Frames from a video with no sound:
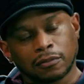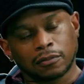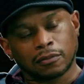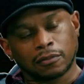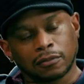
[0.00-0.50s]

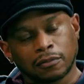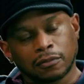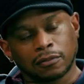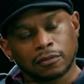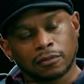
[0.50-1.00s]

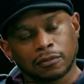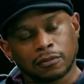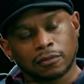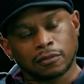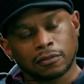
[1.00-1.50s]

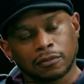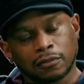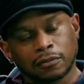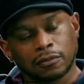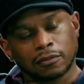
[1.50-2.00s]

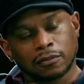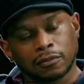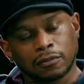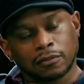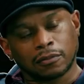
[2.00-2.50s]

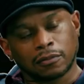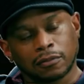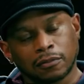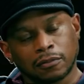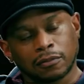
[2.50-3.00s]

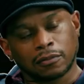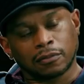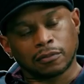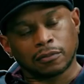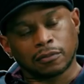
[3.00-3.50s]

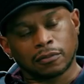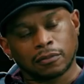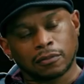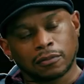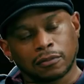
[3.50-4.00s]

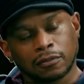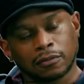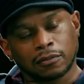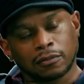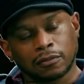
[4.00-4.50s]

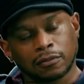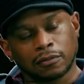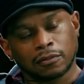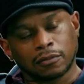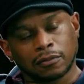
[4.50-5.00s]

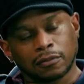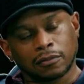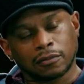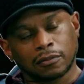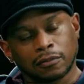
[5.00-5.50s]

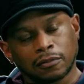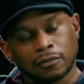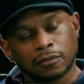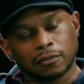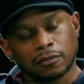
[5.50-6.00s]

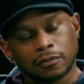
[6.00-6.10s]
(not speaking)